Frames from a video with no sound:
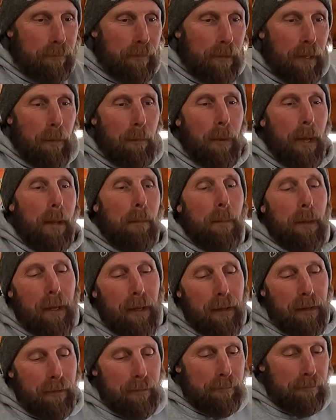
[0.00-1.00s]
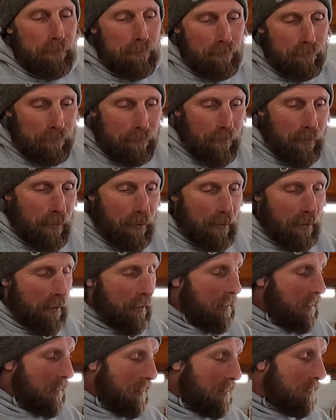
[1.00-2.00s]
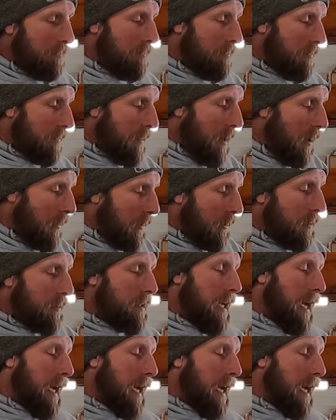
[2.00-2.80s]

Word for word: there may be other